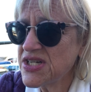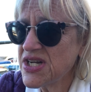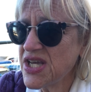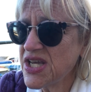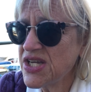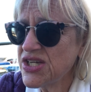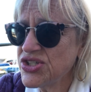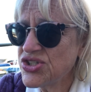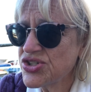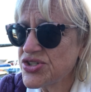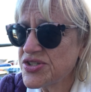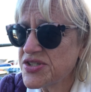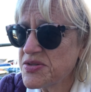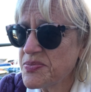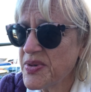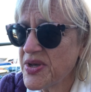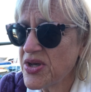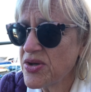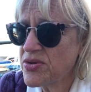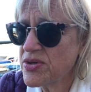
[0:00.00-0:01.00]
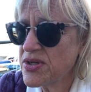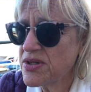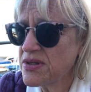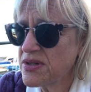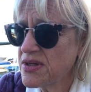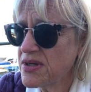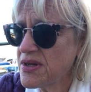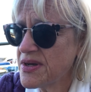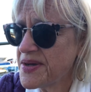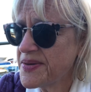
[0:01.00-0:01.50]
and anxious about it
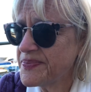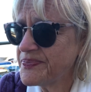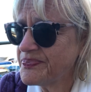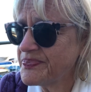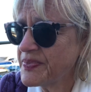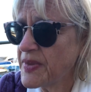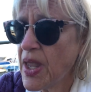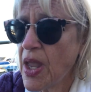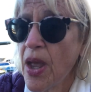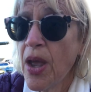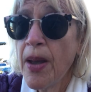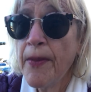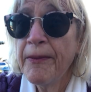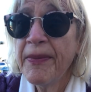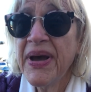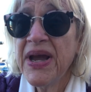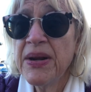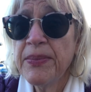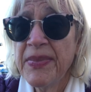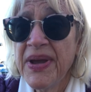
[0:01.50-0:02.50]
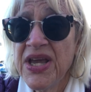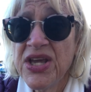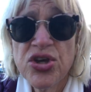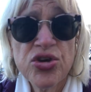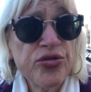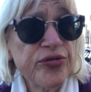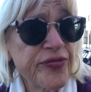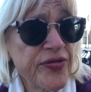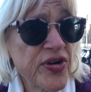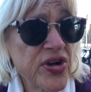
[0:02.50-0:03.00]
might make
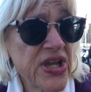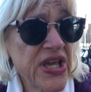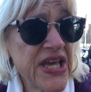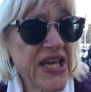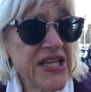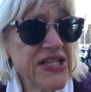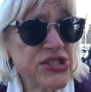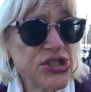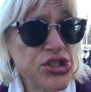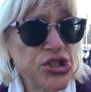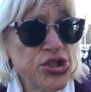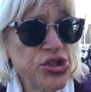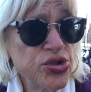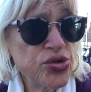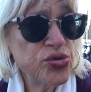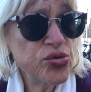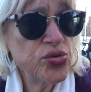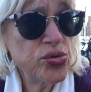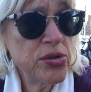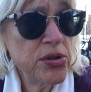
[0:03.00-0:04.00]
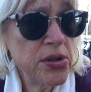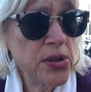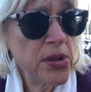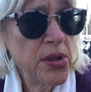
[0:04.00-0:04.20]
you forget to